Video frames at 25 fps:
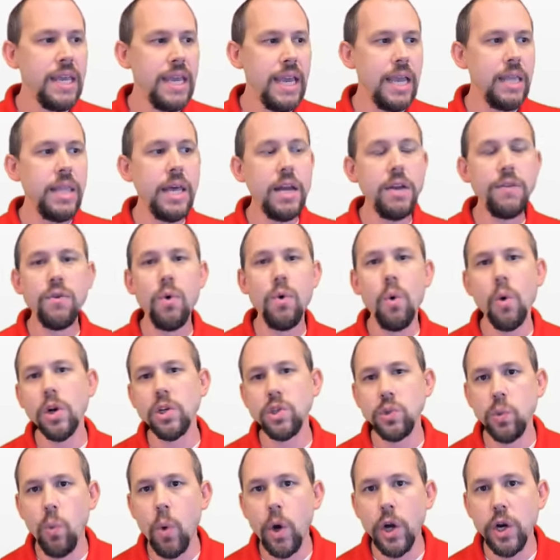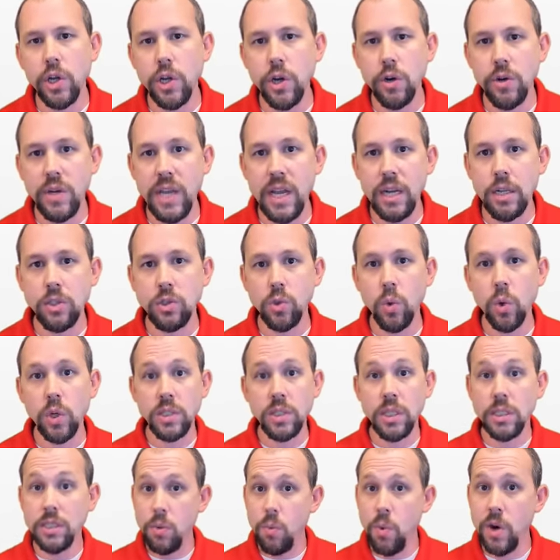And then, of course, what are your data
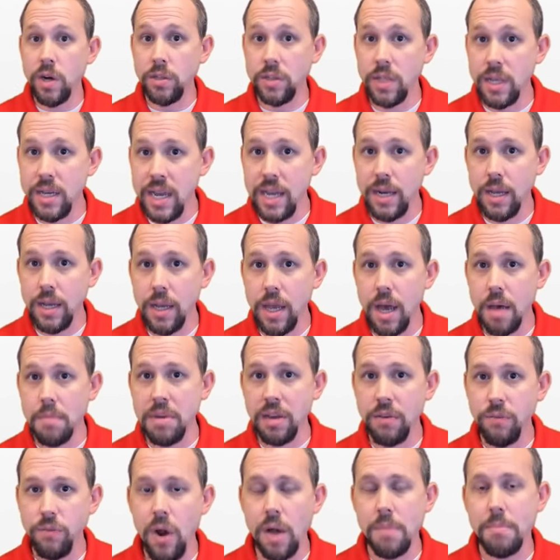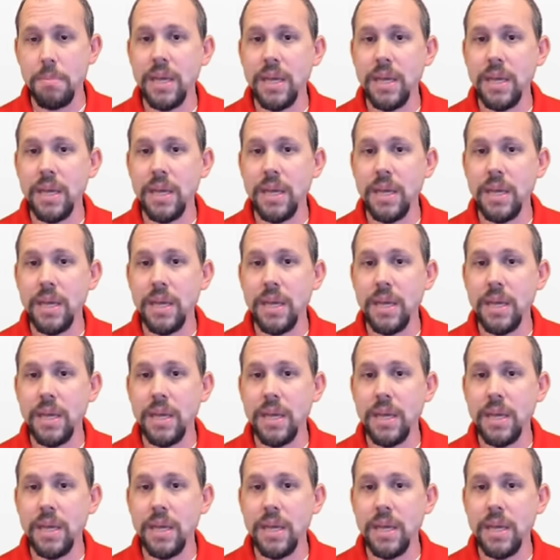sources and where's the data coming from?